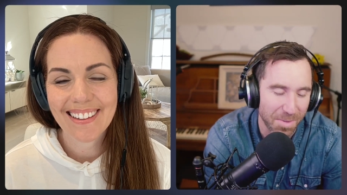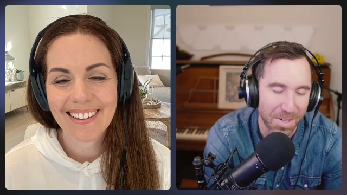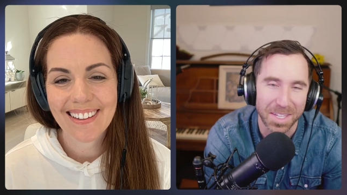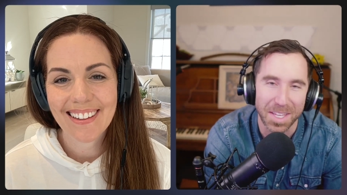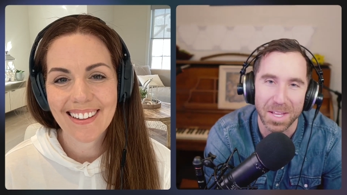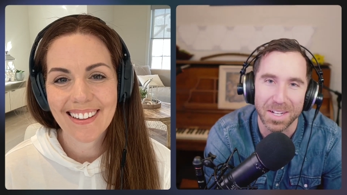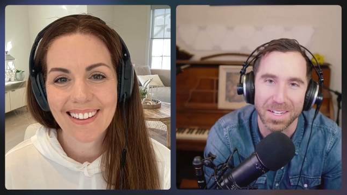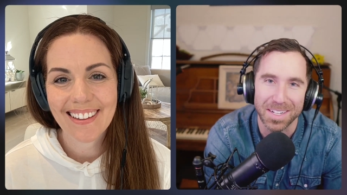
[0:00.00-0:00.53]
Speaker 1: going to
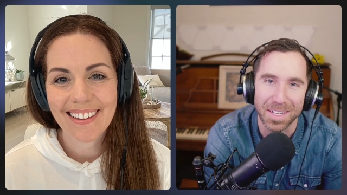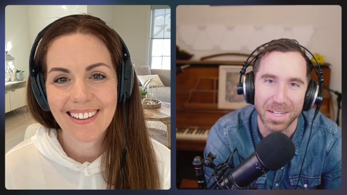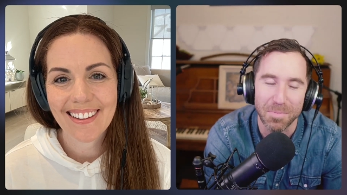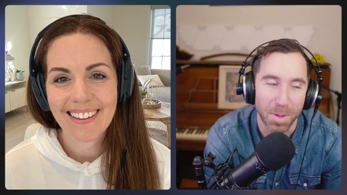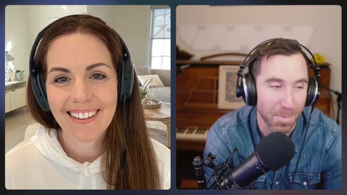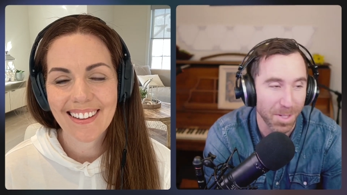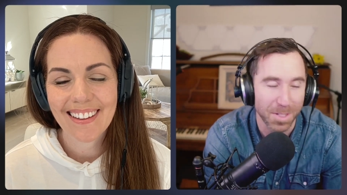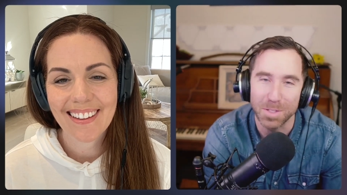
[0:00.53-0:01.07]
get
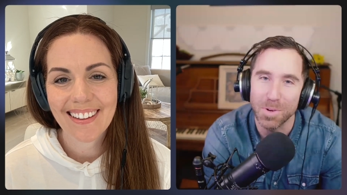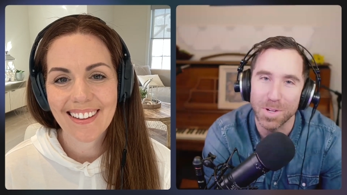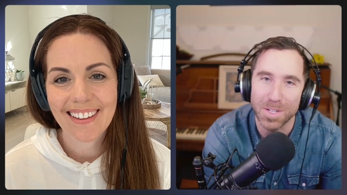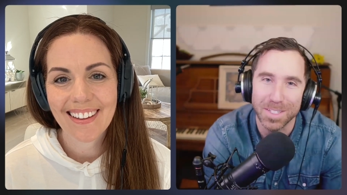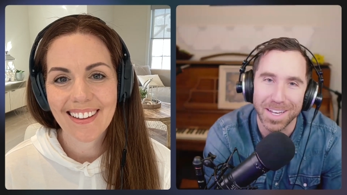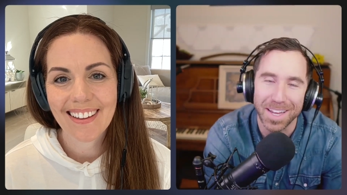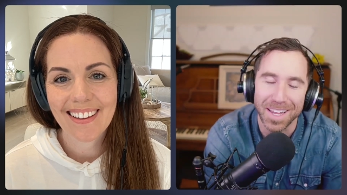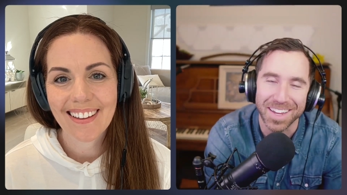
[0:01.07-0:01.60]
maybe I'll do one
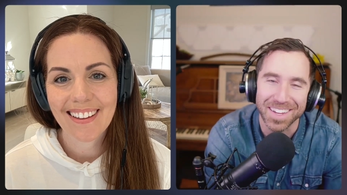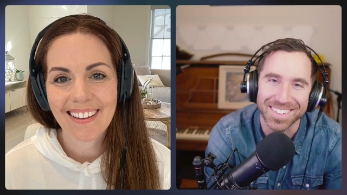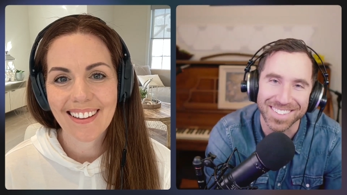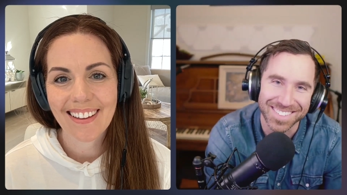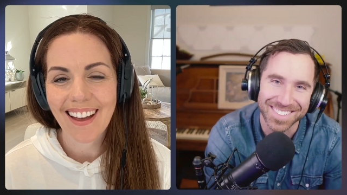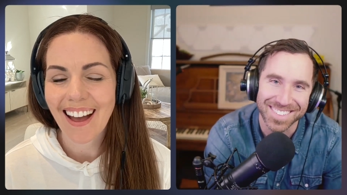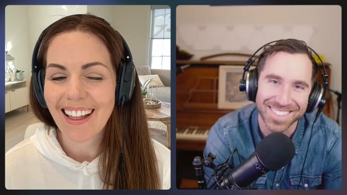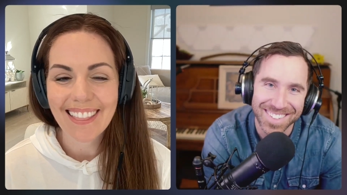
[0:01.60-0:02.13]
today.
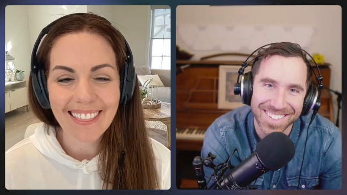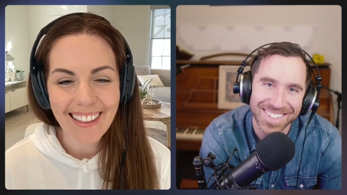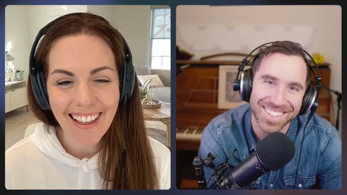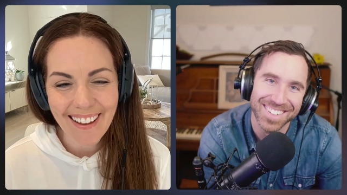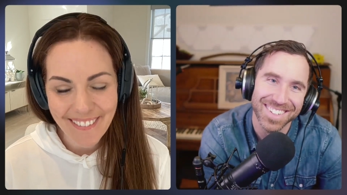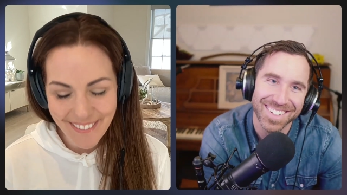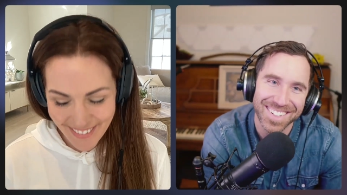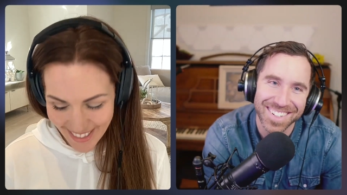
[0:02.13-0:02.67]
Speaker 2: I
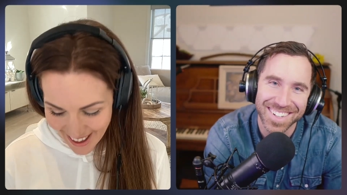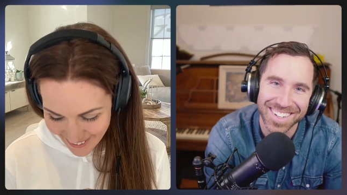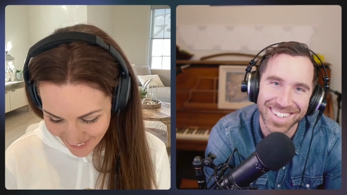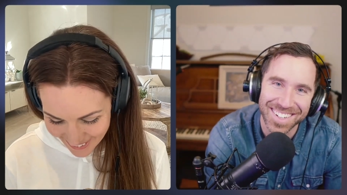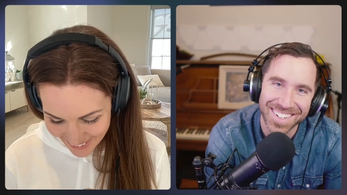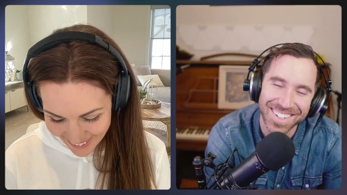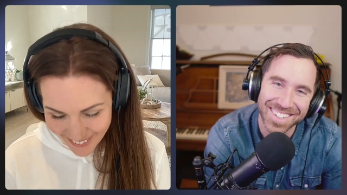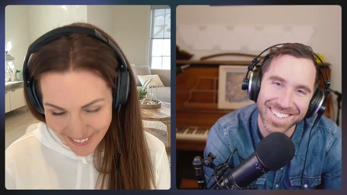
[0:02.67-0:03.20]
love that,
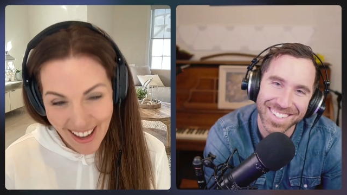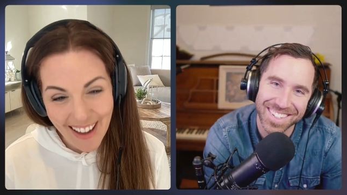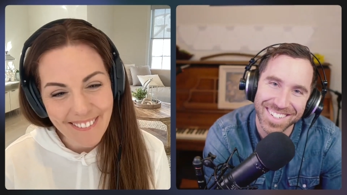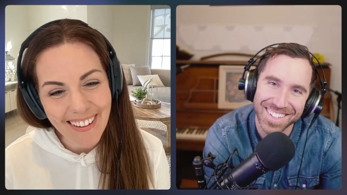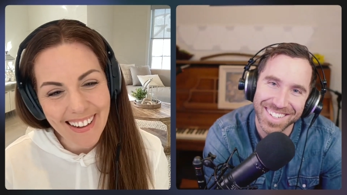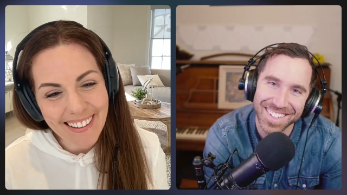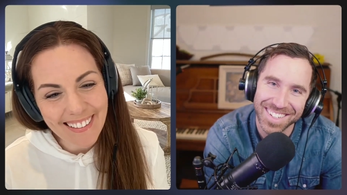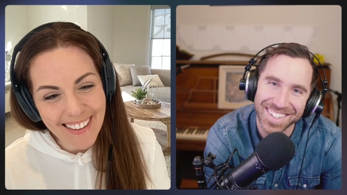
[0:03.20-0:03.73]
Peter. And
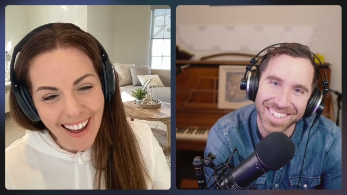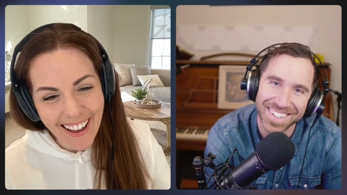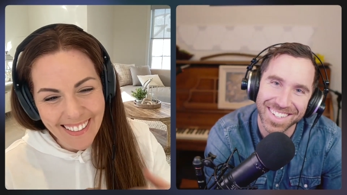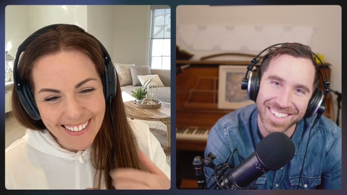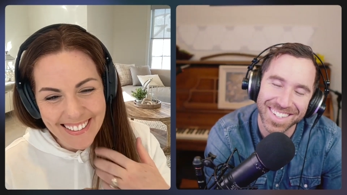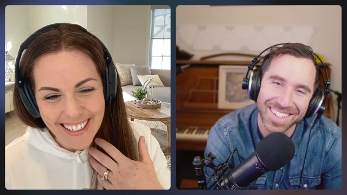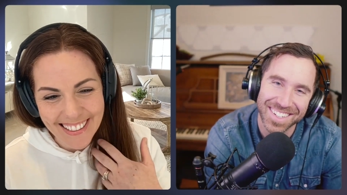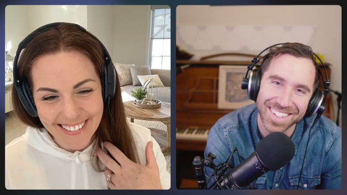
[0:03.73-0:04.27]
one of the
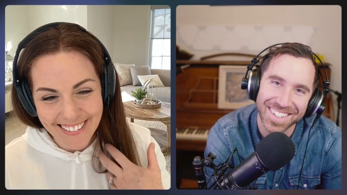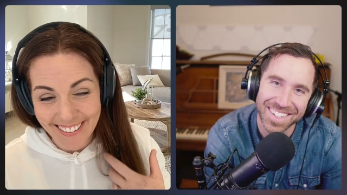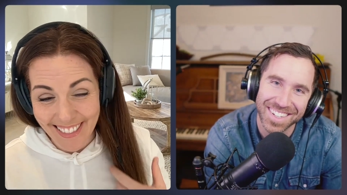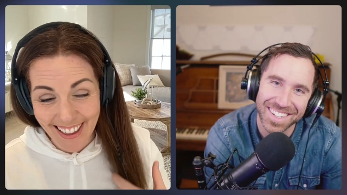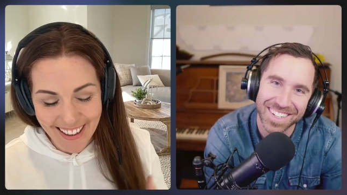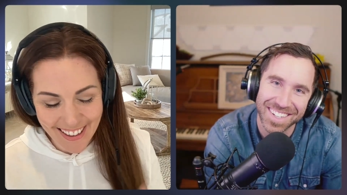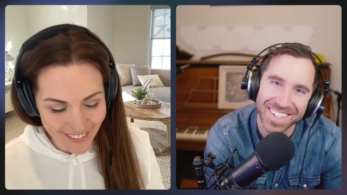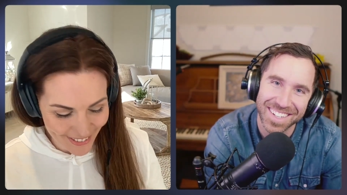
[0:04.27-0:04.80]
other gentle,
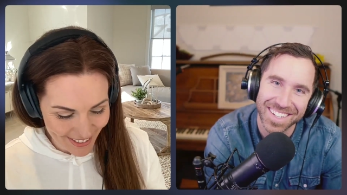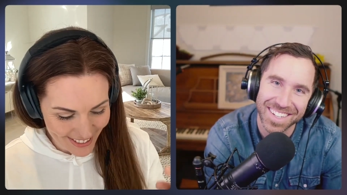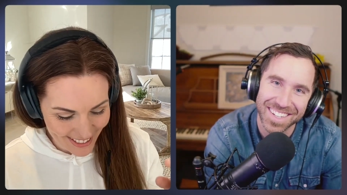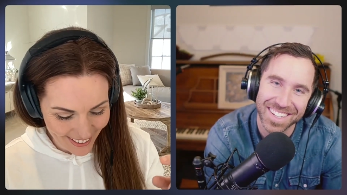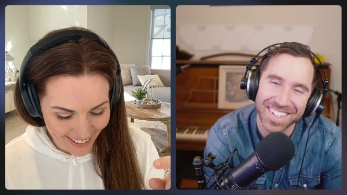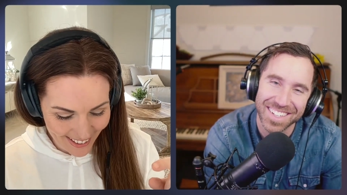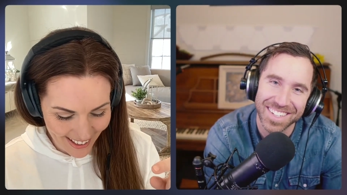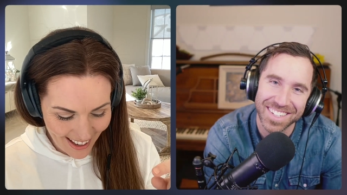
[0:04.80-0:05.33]
thank you for
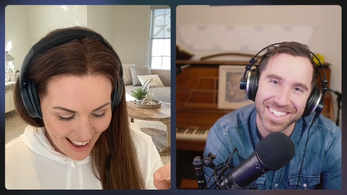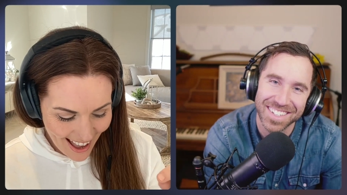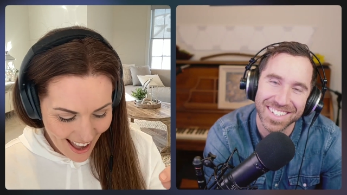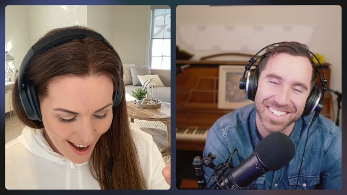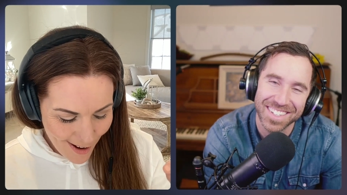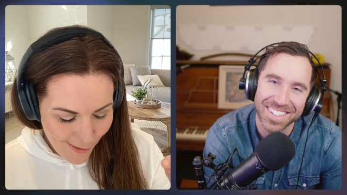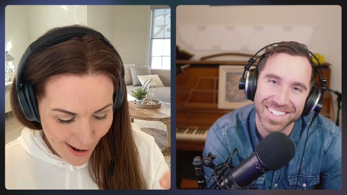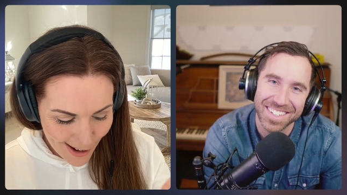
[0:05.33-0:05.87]
sharing.
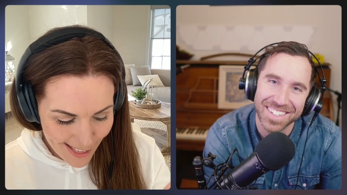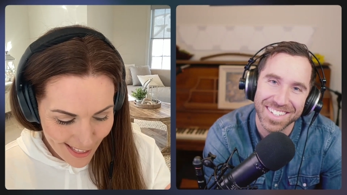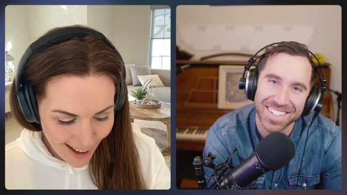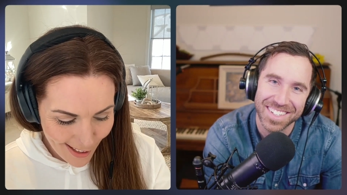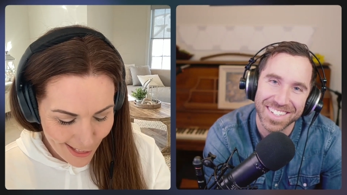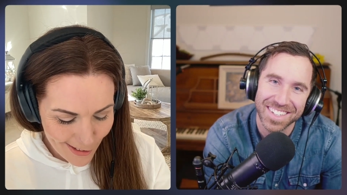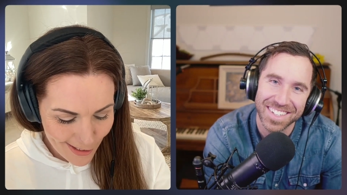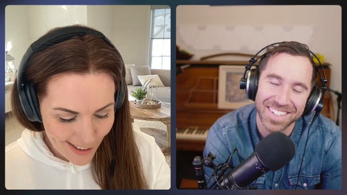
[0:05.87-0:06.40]
One of the
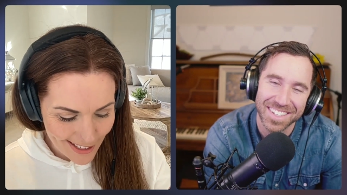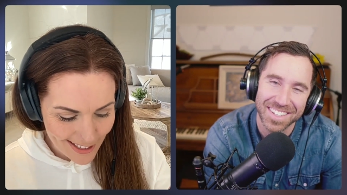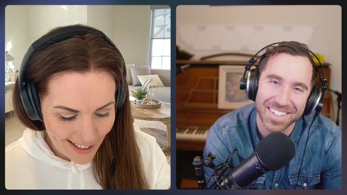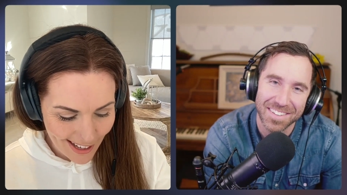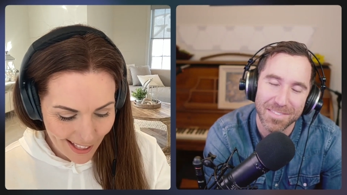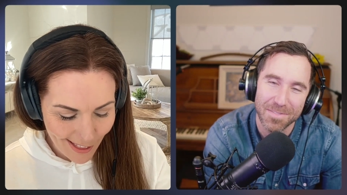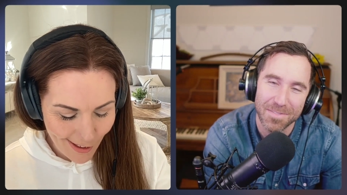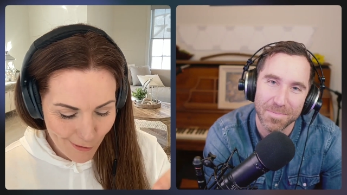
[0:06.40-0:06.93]
other things that
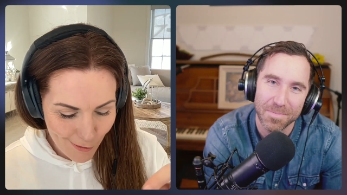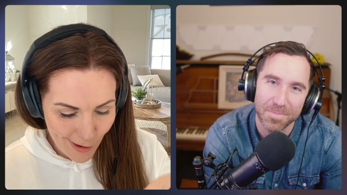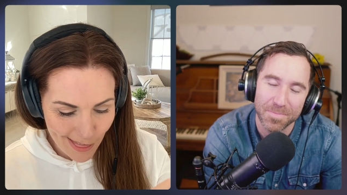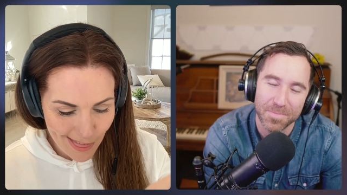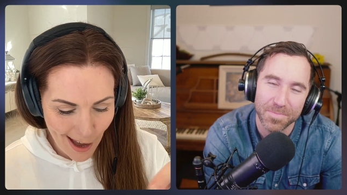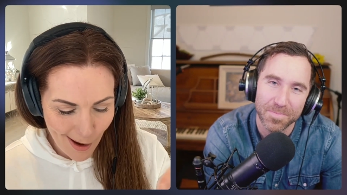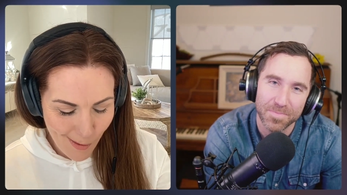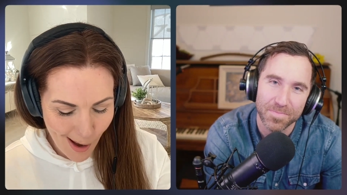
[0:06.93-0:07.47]
I love with
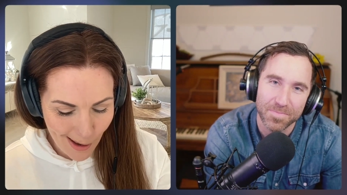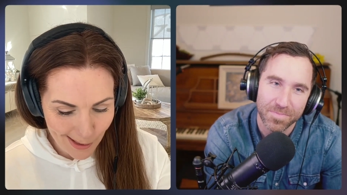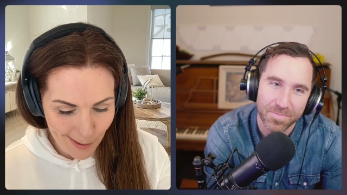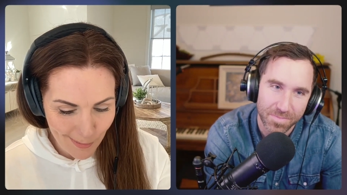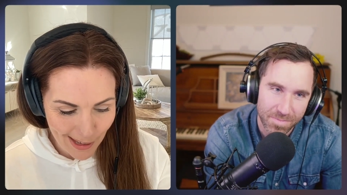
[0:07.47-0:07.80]
that walking